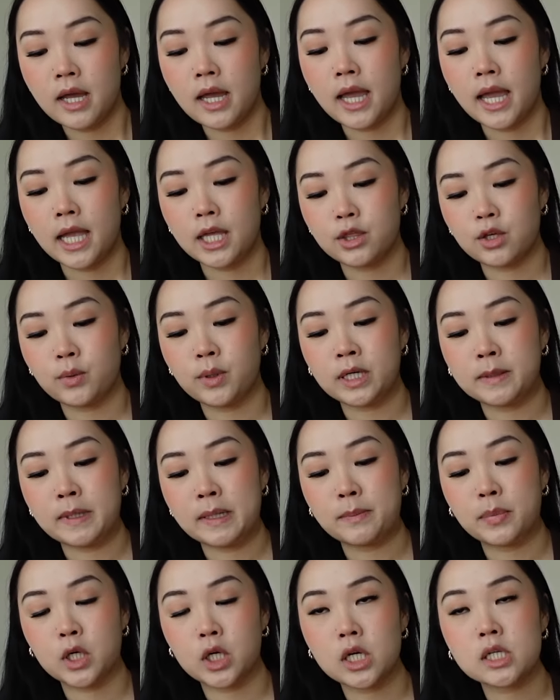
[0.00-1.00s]
and throwing it in my
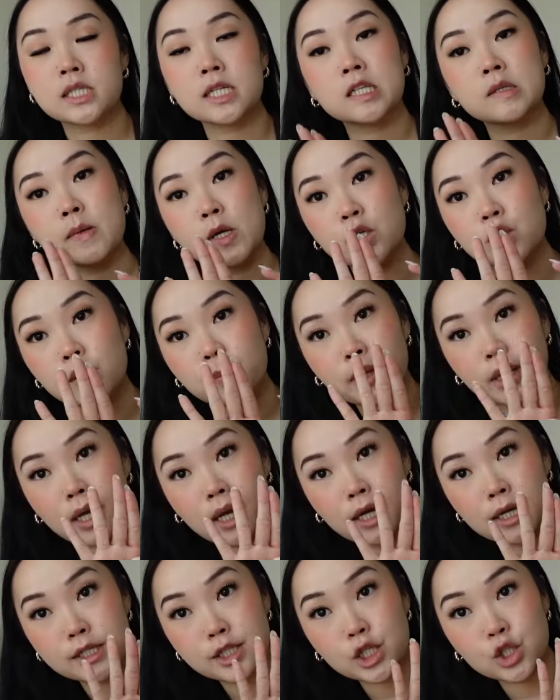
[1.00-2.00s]
purse, especially
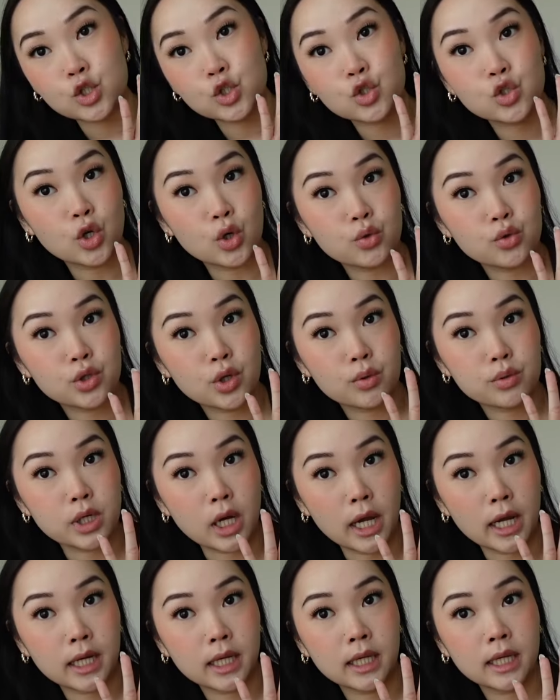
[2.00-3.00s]
because it's so
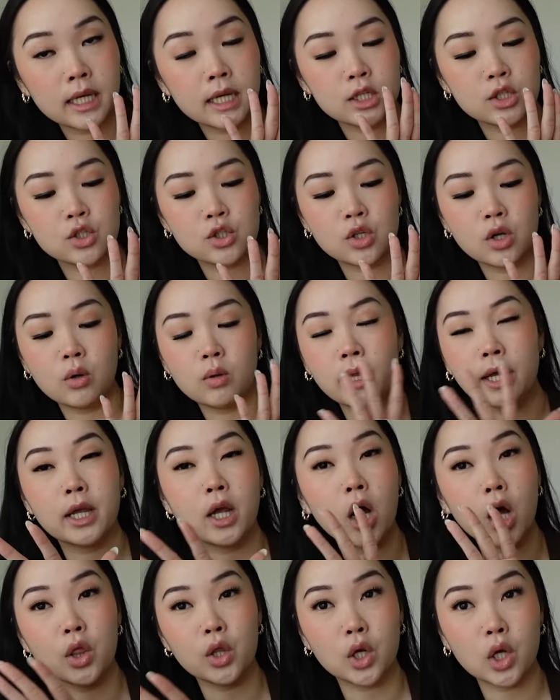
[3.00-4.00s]
tiny and so like
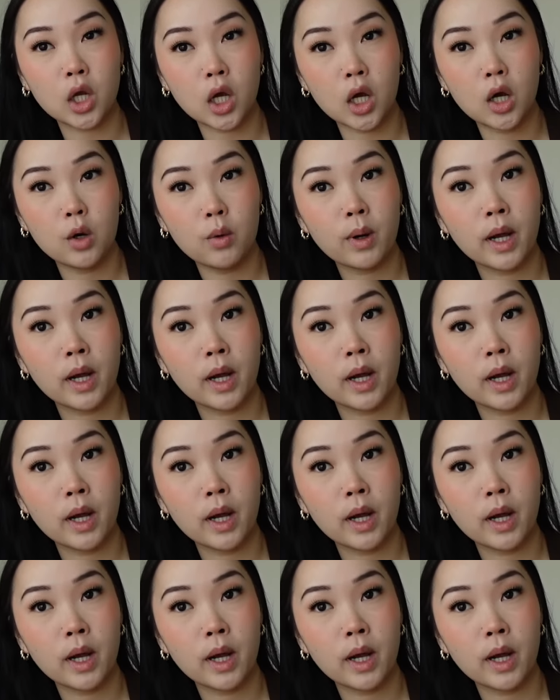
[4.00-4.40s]
on the go.